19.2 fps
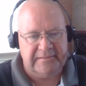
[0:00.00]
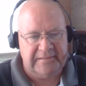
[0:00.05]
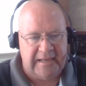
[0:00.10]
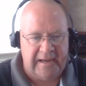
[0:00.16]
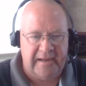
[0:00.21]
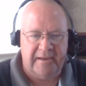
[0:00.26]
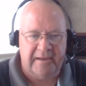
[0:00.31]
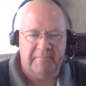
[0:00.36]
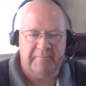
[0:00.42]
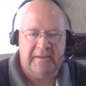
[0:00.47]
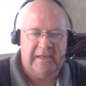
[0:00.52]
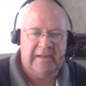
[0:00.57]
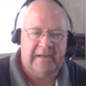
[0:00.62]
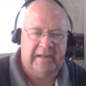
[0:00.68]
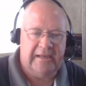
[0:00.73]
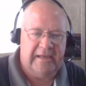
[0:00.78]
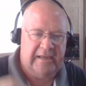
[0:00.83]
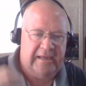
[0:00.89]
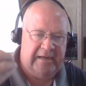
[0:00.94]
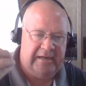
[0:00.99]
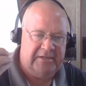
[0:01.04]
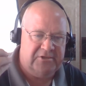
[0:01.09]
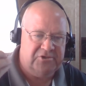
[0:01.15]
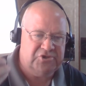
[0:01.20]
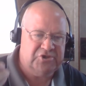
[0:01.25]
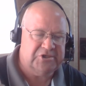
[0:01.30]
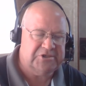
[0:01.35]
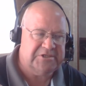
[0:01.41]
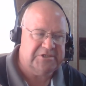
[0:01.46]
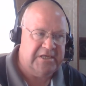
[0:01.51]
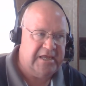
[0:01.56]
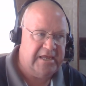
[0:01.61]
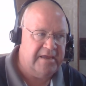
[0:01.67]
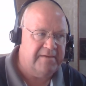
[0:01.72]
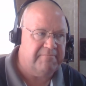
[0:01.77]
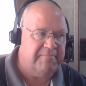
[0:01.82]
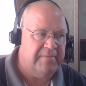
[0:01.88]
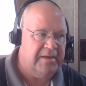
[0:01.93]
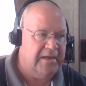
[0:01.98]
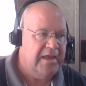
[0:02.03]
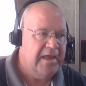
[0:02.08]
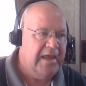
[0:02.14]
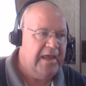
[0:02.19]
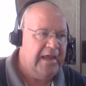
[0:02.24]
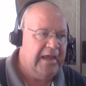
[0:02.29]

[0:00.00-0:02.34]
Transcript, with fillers: damn and and it just hit me